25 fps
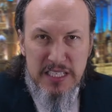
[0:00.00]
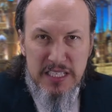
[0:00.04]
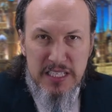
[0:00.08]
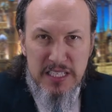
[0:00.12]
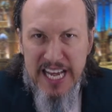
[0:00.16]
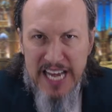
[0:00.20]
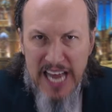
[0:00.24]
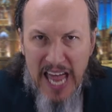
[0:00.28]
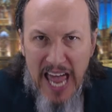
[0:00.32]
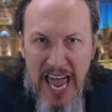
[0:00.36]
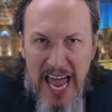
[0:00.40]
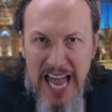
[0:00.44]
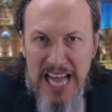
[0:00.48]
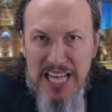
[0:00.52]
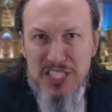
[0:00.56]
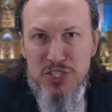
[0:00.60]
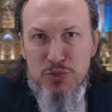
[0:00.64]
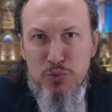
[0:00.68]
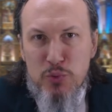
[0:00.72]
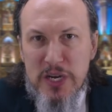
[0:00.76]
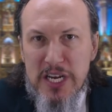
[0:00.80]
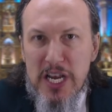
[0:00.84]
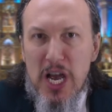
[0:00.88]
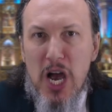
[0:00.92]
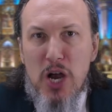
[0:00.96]
And as
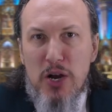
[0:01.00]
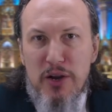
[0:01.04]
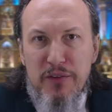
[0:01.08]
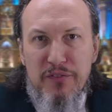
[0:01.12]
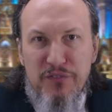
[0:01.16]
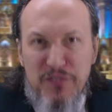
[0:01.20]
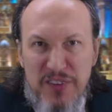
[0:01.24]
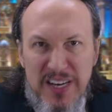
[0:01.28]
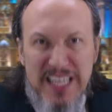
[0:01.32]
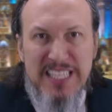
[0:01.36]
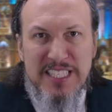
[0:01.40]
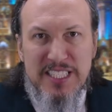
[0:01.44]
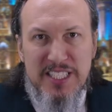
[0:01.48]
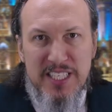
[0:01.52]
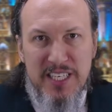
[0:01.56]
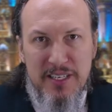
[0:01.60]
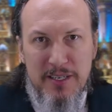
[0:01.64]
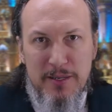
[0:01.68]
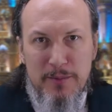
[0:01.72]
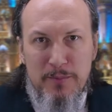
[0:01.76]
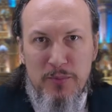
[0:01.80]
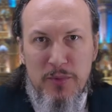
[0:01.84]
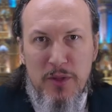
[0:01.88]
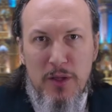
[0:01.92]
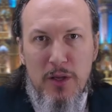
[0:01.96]
we are
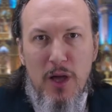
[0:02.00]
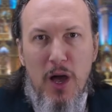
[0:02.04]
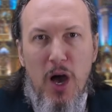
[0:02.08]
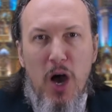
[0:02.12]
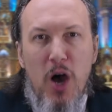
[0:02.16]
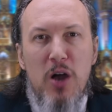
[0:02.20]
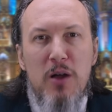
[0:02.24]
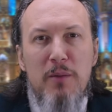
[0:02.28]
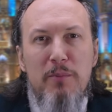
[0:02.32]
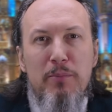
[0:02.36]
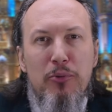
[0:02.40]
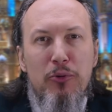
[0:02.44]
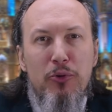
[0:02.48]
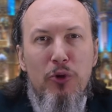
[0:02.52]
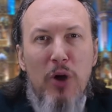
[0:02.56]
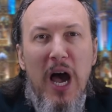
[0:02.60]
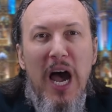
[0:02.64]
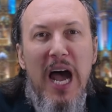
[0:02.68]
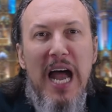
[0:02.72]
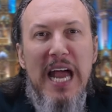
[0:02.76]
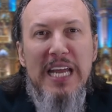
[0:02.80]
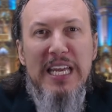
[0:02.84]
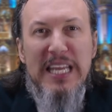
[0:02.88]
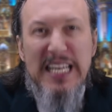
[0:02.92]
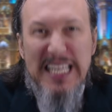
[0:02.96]
afflicted, our
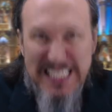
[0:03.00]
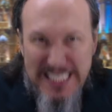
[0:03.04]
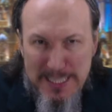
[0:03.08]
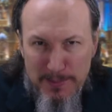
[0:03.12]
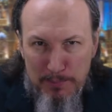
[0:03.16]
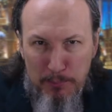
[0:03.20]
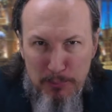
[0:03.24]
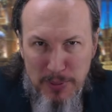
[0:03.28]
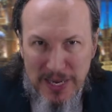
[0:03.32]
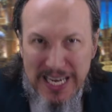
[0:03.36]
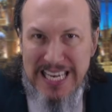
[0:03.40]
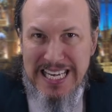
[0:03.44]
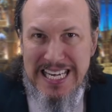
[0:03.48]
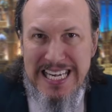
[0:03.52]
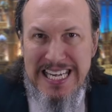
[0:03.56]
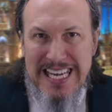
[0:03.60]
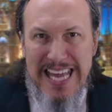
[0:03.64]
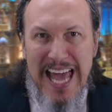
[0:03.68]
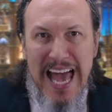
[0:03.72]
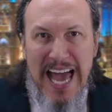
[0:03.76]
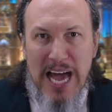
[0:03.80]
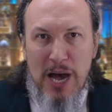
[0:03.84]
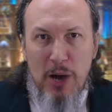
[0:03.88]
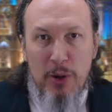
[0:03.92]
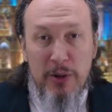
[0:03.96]
pride gets beaten
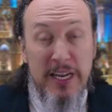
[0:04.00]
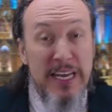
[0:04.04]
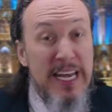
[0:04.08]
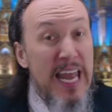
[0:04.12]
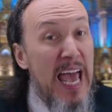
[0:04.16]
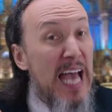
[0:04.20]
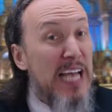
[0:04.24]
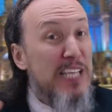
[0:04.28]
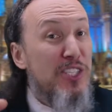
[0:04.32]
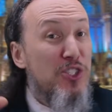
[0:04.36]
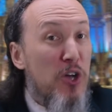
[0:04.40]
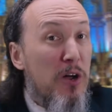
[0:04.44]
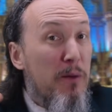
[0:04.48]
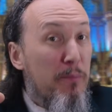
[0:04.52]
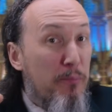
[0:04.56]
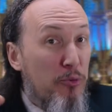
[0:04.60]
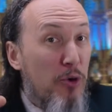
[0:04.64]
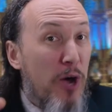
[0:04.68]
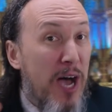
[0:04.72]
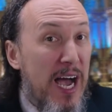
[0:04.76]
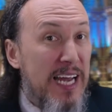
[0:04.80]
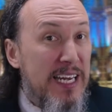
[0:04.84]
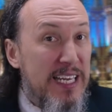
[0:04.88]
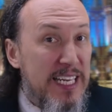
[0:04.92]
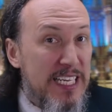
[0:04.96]
down. And as our
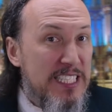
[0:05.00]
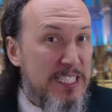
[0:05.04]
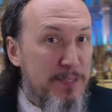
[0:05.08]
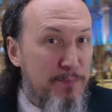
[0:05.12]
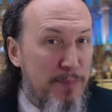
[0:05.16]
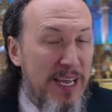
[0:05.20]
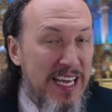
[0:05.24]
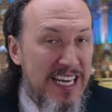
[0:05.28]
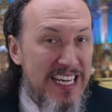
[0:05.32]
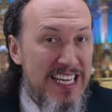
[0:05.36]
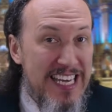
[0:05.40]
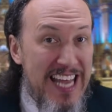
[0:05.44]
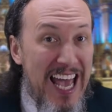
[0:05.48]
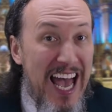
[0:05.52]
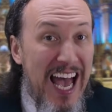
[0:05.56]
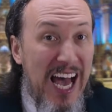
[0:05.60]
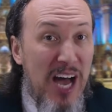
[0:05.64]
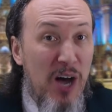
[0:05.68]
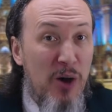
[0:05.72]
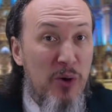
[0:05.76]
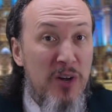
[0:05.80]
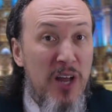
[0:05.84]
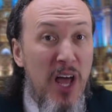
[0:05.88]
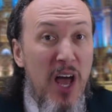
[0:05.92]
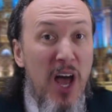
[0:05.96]
pride gets beaten
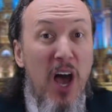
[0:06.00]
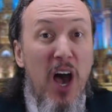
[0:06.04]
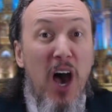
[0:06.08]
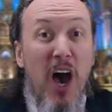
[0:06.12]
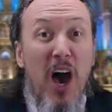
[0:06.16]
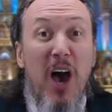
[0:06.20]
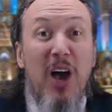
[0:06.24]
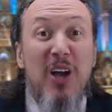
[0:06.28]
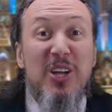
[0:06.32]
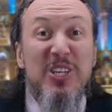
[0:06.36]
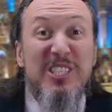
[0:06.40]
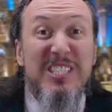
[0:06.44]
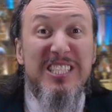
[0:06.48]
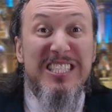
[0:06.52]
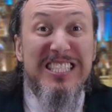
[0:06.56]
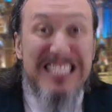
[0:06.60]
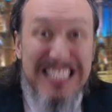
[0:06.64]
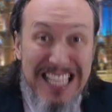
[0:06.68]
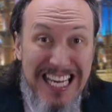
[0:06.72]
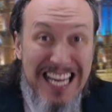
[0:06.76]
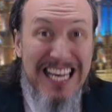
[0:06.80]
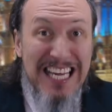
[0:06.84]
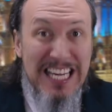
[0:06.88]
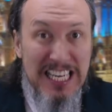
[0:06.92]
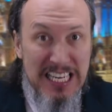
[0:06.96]
down, our
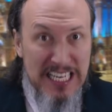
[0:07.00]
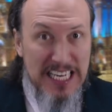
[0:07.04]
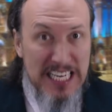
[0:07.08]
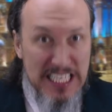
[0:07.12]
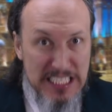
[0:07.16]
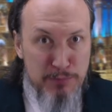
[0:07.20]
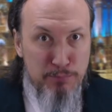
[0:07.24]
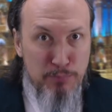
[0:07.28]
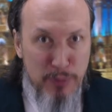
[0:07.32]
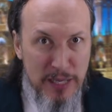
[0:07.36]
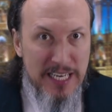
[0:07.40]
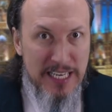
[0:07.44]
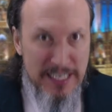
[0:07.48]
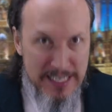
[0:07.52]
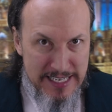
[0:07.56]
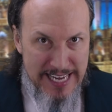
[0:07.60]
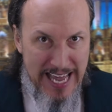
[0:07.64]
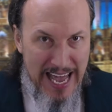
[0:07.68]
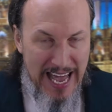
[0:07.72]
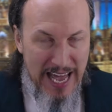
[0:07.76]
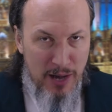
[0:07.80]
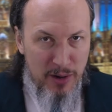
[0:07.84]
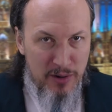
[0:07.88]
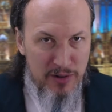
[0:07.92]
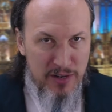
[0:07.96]
sin gets beaten
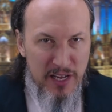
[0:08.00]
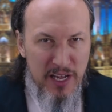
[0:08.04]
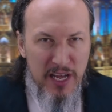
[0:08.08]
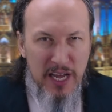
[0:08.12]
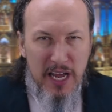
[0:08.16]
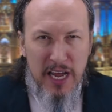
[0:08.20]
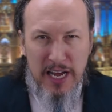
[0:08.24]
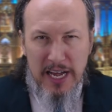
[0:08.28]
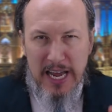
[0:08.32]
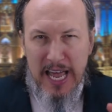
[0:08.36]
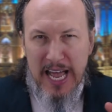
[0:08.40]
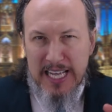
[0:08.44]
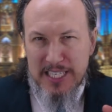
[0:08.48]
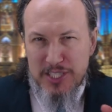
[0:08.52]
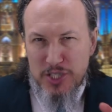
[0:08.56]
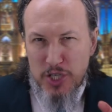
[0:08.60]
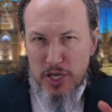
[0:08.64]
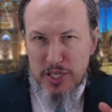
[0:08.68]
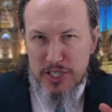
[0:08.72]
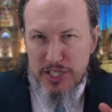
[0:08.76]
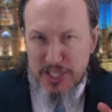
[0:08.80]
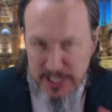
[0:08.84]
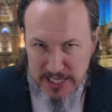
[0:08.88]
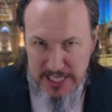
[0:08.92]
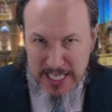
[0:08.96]
down. And as
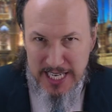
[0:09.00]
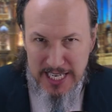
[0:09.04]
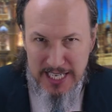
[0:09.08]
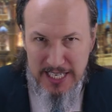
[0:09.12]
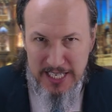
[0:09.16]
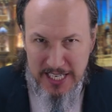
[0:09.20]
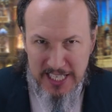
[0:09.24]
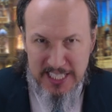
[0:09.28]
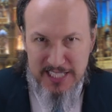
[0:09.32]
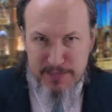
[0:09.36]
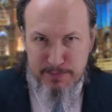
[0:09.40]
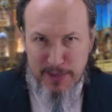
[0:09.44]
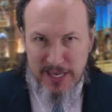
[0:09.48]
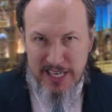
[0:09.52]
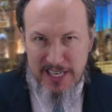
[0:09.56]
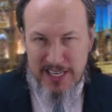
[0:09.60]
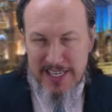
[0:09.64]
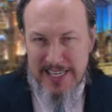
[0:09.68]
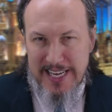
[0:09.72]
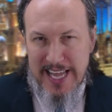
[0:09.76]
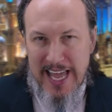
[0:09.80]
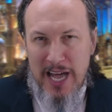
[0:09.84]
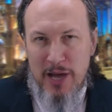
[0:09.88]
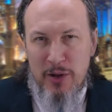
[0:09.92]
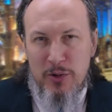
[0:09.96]
our sin gets
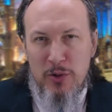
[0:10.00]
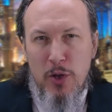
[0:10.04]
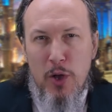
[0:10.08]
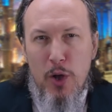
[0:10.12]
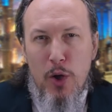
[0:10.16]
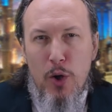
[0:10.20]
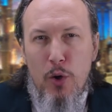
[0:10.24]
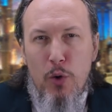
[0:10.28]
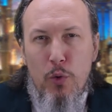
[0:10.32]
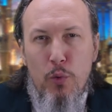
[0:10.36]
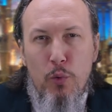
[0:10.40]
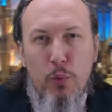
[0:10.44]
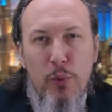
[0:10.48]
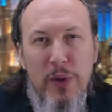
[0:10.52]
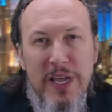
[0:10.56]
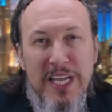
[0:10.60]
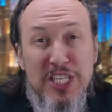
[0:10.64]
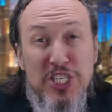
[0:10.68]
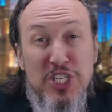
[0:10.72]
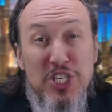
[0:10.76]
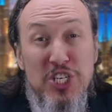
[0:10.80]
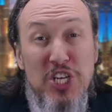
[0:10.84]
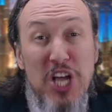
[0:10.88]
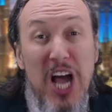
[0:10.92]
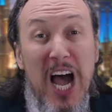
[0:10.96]
beaten down, we
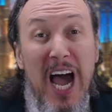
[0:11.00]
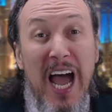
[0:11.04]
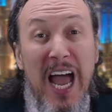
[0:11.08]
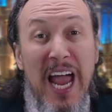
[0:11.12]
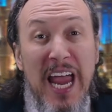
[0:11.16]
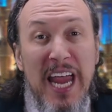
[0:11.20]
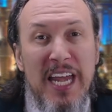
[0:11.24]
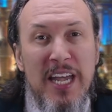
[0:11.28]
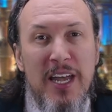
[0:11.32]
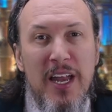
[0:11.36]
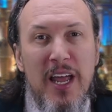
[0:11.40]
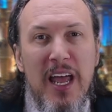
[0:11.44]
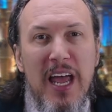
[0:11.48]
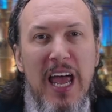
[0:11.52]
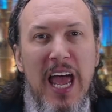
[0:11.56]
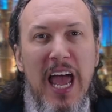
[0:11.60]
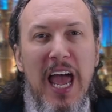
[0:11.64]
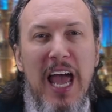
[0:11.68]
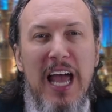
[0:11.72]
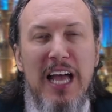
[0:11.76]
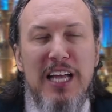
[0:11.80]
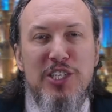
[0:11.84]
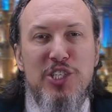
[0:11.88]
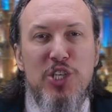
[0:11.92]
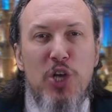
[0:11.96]
shine
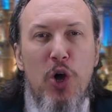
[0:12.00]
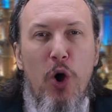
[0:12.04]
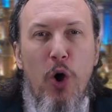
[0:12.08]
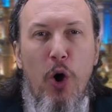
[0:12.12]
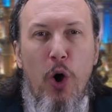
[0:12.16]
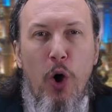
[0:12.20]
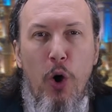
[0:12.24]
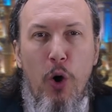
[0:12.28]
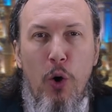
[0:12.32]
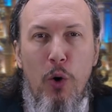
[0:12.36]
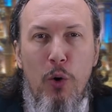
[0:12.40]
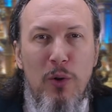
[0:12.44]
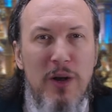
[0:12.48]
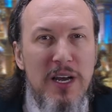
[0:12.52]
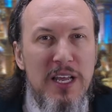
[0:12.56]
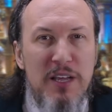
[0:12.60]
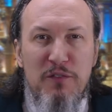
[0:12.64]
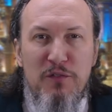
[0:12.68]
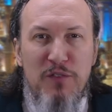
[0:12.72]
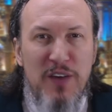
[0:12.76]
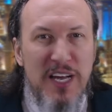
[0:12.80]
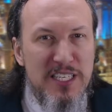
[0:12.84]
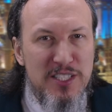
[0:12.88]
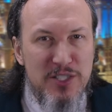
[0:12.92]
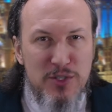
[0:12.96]
as holy
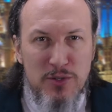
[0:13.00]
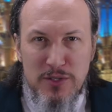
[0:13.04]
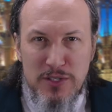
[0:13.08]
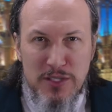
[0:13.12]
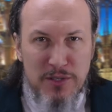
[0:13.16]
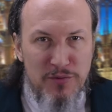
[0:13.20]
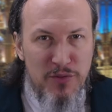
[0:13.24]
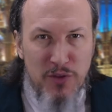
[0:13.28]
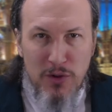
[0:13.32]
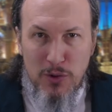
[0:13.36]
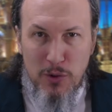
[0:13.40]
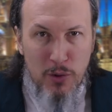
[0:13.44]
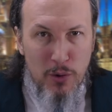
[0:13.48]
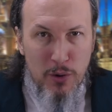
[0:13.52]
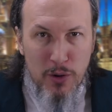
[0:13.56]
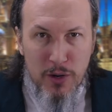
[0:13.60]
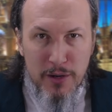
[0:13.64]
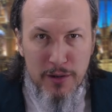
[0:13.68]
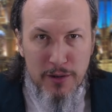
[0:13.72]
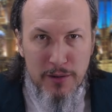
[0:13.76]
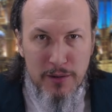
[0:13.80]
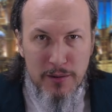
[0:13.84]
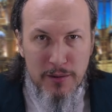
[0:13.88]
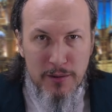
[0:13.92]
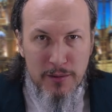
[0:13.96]
vessels of the Lord.